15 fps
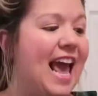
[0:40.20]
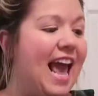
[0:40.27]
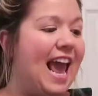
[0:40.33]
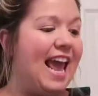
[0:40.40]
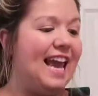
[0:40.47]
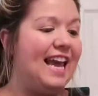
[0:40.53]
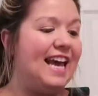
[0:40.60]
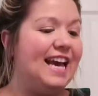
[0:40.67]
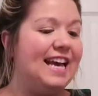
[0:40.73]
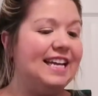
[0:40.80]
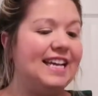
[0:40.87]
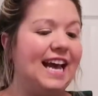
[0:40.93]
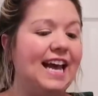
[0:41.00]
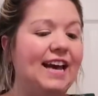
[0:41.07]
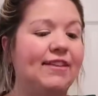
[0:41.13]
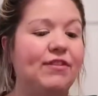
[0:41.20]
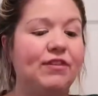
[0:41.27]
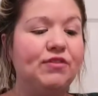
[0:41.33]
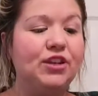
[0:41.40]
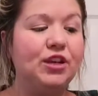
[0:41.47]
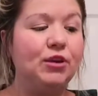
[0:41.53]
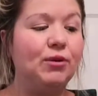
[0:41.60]
And I have a
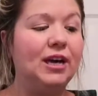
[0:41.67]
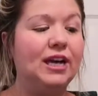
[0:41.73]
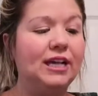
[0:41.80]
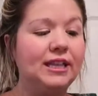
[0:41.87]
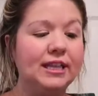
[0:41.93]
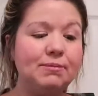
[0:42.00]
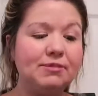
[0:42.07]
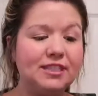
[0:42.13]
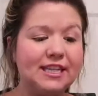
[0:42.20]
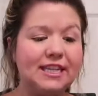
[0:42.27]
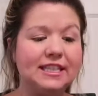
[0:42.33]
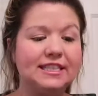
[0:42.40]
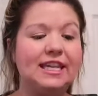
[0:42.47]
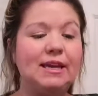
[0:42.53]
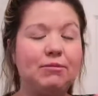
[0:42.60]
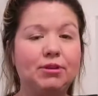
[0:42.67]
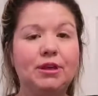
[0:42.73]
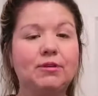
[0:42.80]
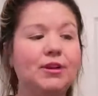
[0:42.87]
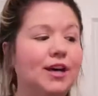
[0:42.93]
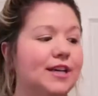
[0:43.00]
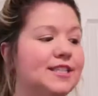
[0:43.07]
few lipsticks and
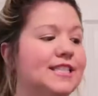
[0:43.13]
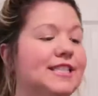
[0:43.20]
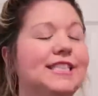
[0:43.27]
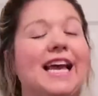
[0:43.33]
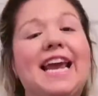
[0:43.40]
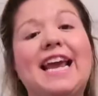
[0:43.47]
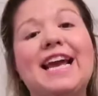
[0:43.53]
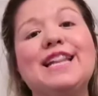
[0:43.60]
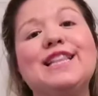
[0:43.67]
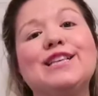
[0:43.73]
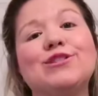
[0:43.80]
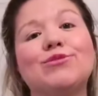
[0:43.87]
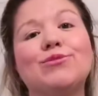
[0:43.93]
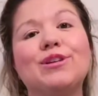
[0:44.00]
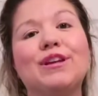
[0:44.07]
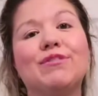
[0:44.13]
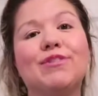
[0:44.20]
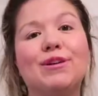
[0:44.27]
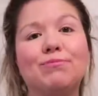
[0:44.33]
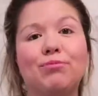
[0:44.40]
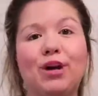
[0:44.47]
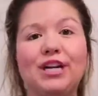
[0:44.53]
lip glosses and these really
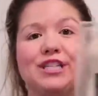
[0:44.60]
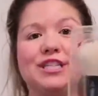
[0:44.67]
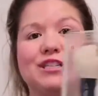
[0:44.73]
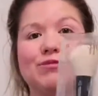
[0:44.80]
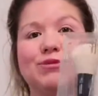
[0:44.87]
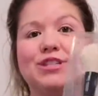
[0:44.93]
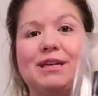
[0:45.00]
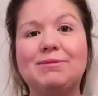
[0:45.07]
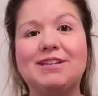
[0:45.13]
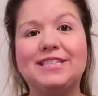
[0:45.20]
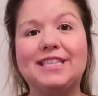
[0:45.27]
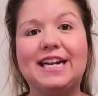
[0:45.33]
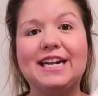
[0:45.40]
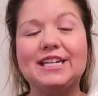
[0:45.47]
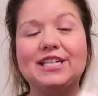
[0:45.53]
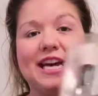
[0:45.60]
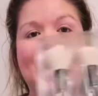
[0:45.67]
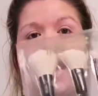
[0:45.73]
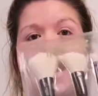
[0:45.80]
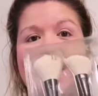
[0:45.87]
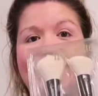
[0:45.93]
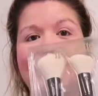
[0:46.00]
fun brushes, which I'm excited to
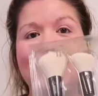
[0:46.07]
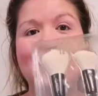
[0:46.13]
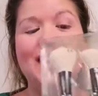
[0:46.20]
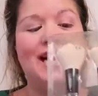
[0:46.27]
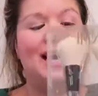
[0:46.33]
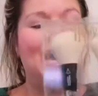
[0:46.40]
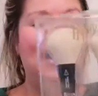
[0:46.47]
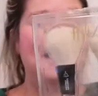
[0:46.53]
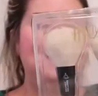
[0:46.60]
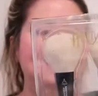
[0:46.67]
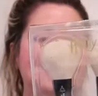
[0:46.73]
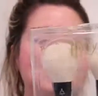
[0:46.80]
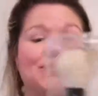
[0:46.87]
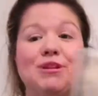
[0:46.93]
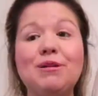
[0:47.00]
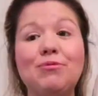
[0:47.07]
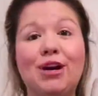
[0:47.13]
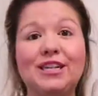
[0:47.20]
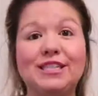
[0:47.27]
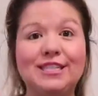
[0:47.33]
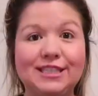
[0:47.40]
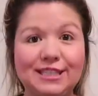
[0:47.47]
have some new
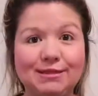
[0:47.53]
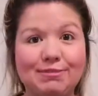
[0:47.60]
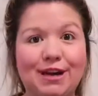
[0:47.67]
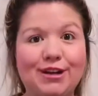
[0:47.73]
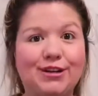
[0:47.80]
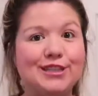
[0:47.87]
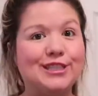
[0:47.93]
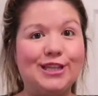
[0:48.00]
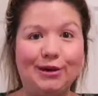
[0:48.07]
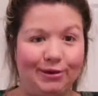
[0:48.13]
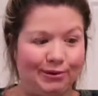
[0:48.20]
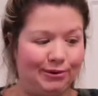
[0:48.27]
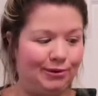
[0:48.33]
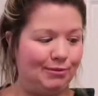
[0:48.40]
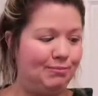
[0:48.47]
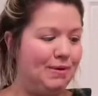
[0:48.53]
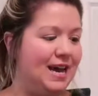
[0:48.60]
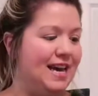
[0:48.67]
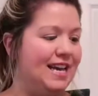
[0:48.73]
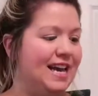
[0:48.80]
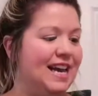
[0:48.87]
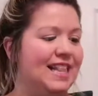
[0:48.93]
brushes since mine are so old,
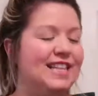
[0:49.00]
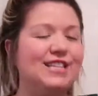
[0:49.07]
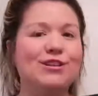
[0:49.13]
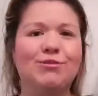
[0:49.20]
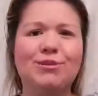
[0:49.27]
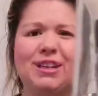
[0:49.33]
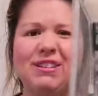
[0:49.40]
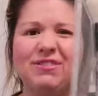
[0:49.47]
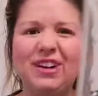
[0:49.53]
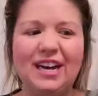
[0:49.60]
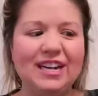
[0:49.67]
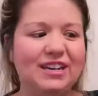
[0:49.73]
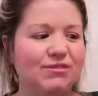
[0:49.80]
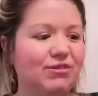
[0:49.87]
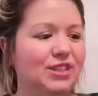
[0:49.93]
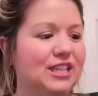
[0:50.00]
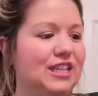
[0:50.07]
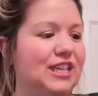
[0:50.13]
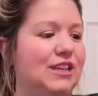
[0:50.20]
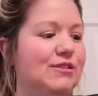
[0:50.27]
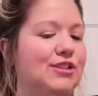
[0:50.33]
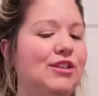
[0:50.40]
but these are really fun and really cute.